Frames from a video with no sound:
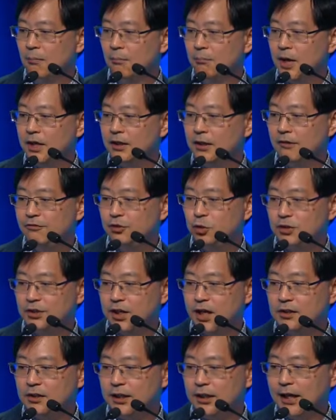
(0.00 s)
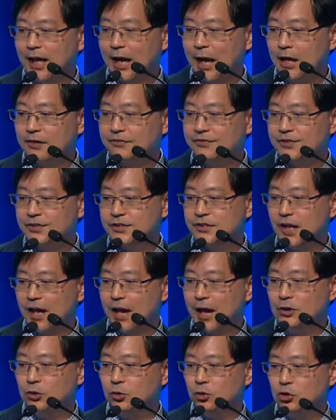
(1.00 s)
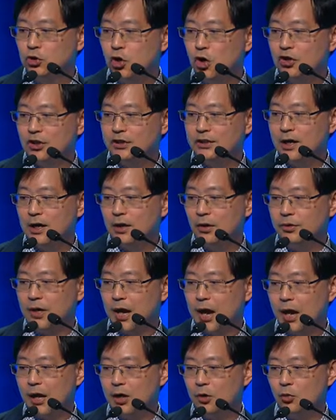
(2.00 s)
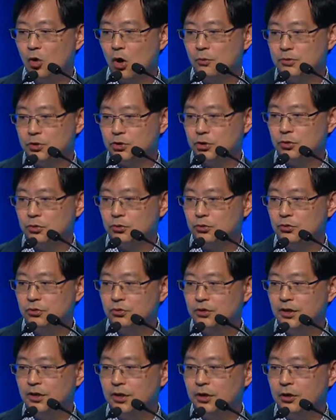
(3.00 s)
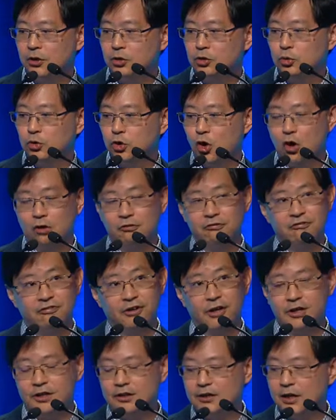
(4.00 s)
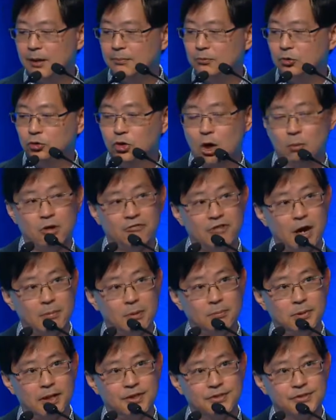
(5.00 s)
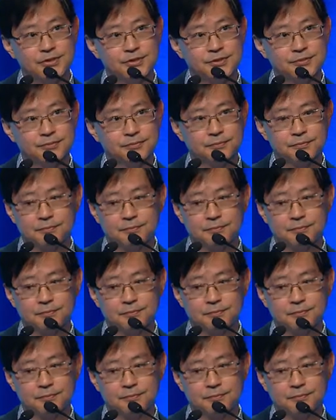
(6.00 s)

But if you take the CAFs and you knock down IROM2, you convert them to normal fibroblasts.